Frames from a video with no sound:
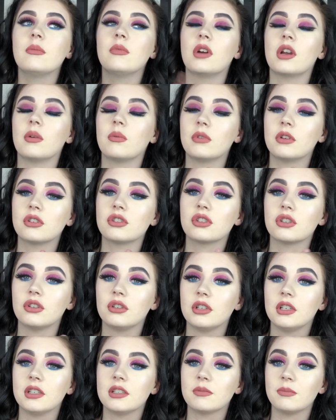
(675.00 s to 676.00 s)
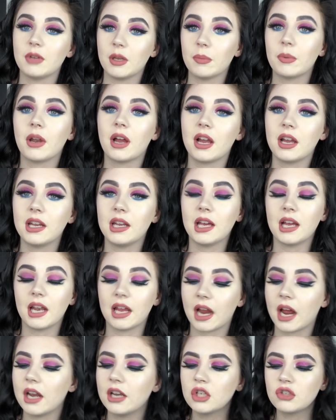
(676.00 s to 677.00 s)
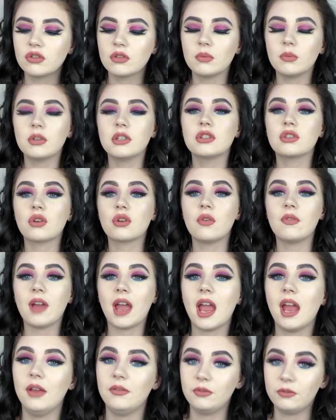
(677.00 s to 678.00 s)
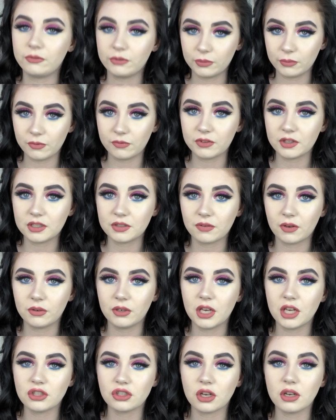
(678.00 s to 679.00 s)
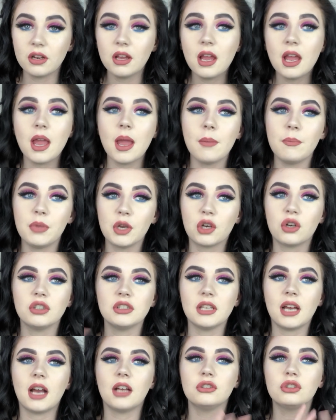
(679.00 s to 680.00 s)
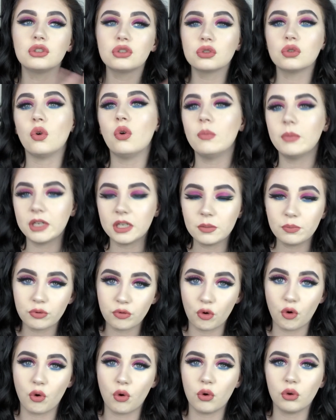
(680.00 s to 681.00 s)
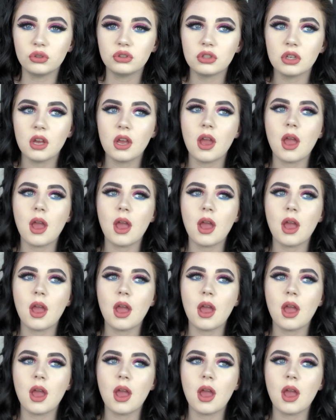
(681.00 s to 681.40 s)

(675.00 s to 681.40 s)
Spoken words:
but I want to show you is me applying it. Like, I literally wanted to cover everything with this foundation because it has so many pros